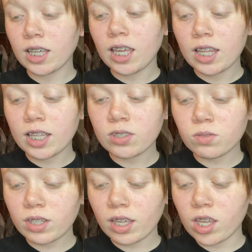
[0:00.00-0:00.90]
this
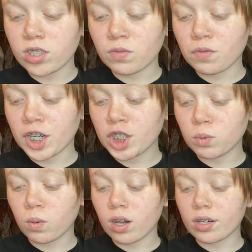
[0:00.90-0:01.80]
one is fresh
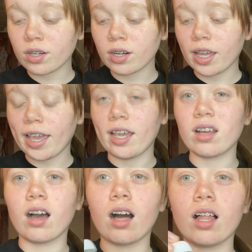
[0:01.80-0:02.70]
water and
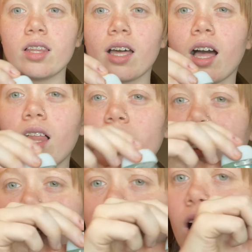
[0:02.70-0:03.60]
all
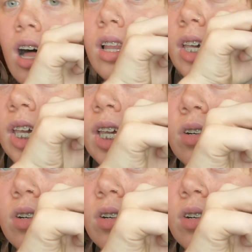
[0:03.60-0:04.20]
ollie, ollie or